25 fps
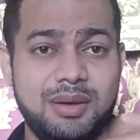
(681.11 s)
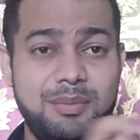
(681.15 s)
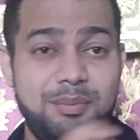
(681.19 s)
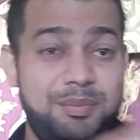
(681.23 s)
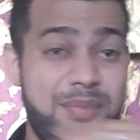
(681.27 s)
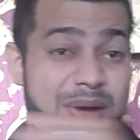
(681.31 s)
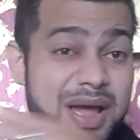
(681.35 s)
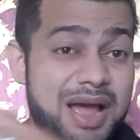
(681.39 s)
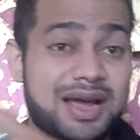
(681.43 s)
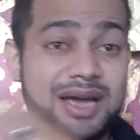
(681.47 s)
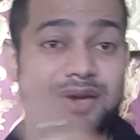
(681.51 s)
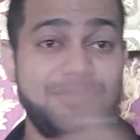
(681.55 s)

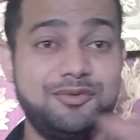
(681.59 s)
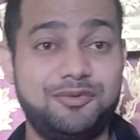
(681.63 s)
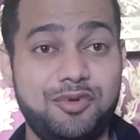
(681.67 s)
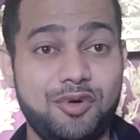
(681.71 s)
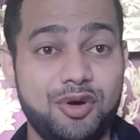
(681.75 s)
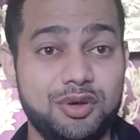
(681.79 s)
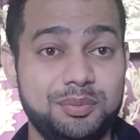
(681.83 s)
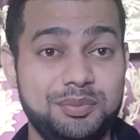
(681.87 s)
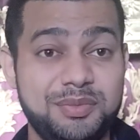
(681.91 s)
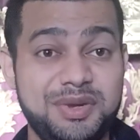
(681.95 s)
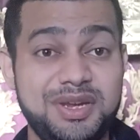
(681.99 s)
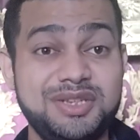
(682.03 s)
back and
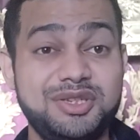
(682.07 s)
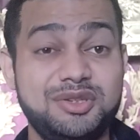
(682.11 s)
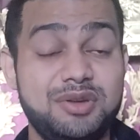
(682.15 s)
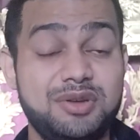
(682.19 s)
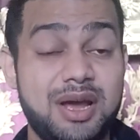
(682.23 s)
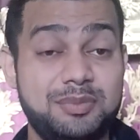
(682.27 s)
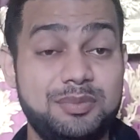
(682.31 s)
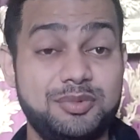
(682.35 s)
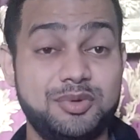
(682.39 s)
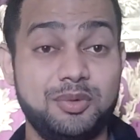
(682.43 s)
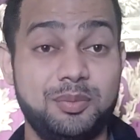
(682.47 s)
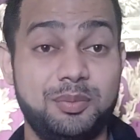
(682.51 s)
forth, means you
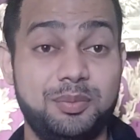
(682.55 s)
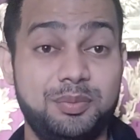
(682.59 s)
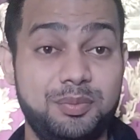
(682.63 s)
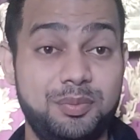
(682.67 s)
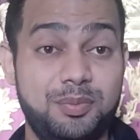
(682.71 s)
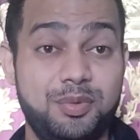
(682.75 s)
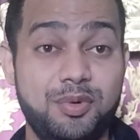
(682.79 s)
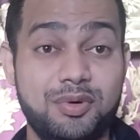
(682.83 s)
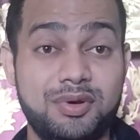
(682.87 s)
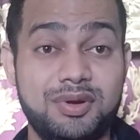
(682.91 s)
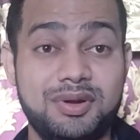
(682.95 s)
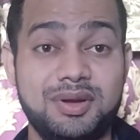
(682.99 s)
have to
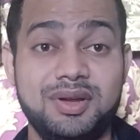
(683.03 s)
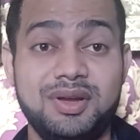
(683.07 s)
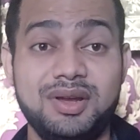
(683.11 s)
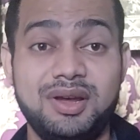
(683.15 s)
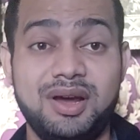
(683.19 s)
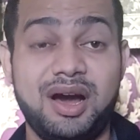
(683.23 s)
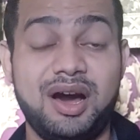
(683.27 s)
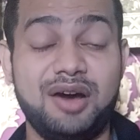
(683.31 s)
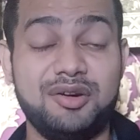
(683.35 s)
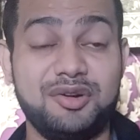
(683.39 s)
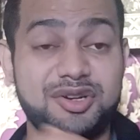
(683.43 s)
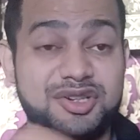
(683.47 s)
book
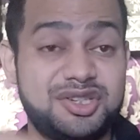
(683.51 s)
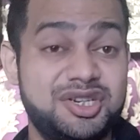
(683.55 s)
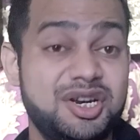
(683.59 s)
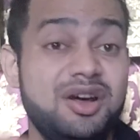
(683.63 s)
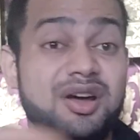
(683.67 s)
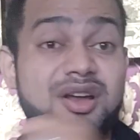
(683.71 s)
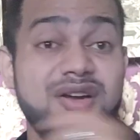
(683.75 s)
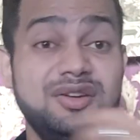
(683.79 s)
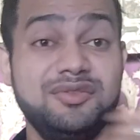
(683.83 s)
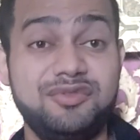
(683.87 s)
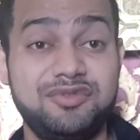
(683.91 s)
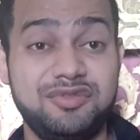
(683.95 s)
a
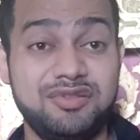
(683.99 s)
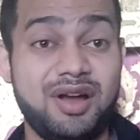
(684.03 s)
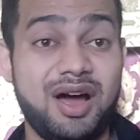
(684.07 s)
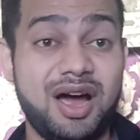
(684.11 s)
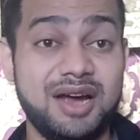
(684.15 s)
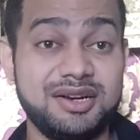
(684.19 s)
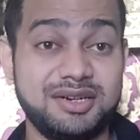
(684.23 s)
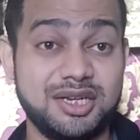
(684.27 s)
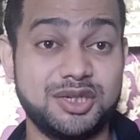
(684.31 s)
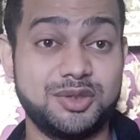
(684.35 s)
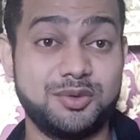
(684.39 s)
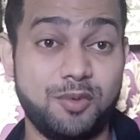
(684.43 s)
return
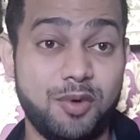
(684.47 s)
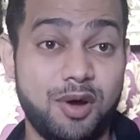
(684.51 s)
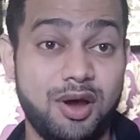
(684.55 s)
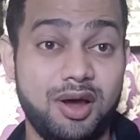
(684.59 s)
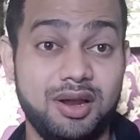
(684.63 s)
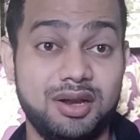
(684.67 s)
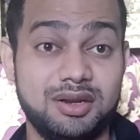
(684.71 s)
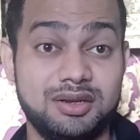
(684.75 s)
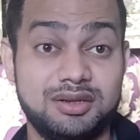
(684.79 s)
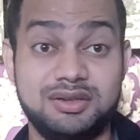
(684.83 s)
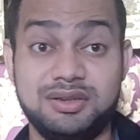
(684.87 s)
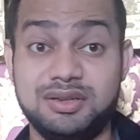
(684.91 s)
flight as
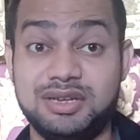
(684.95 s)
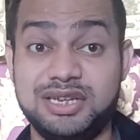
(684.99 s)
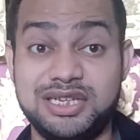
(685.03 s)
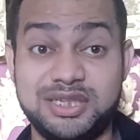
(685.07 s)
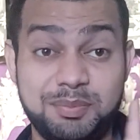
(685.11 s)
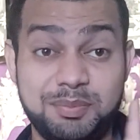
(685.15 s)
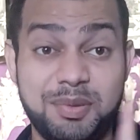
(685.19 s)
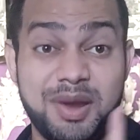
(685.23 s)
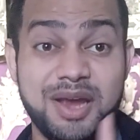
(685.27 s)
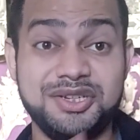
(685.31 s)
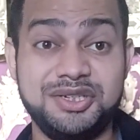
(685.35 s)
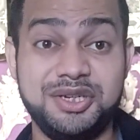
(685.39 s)
well,
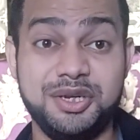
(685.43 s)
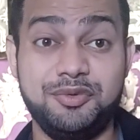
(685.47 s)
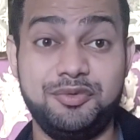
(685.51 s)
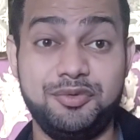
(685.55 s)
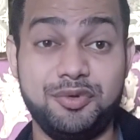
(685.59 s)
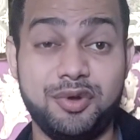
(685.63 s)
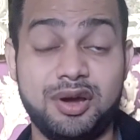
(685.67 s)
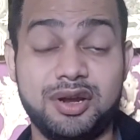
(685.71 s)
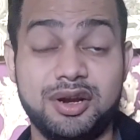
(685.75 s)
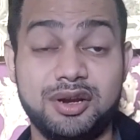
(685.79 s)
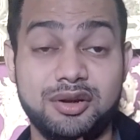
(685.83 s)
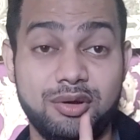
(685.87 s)
especially if
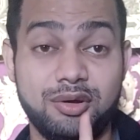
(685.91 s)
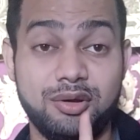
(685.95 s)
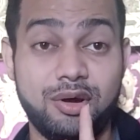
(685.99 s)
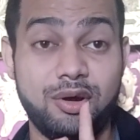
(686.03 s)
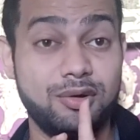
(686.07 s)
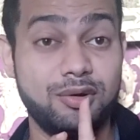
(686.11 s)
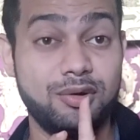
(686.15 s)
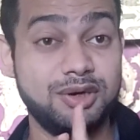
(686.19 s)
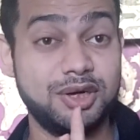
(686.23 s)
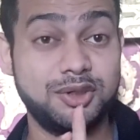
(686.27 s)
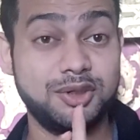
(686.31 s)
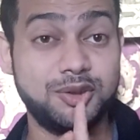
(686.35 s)
you are
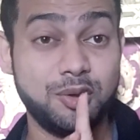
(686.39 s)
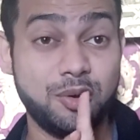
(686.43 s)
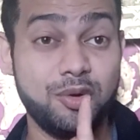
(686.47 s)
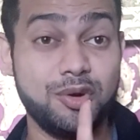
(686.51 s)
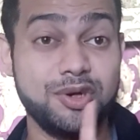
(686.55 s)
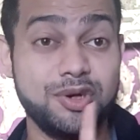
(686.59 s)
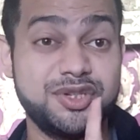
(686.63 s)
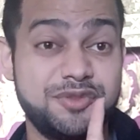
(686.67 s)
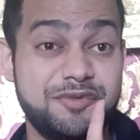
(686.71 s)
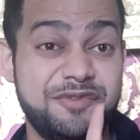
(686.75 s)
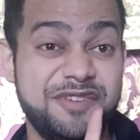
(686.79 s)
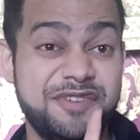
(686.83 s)
on a
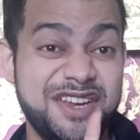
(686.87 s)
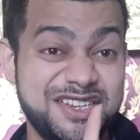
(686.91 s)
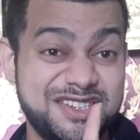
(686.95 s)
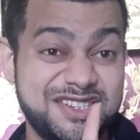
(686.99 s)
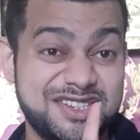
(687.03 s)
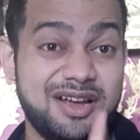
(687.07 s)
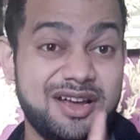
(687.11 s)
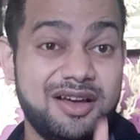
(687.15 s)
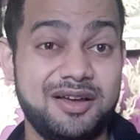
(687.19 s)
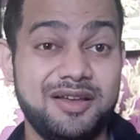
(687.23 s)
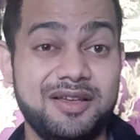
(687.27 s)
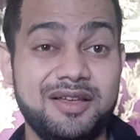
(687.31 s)
tourist
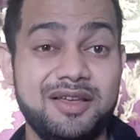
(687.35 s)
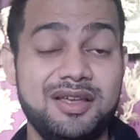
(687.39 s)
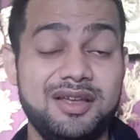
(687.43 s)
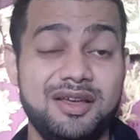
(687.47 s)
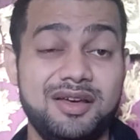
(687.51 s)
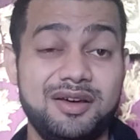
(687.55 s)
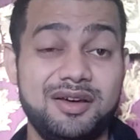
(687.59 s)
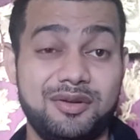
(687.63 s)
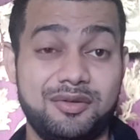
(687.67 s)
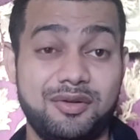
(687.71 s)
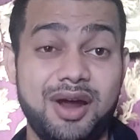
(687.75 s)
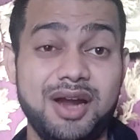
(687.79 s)
visa,
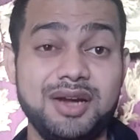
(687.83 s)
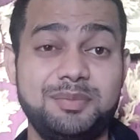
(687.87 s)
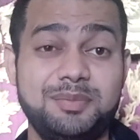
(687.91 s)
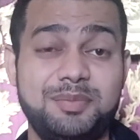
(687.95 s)
right?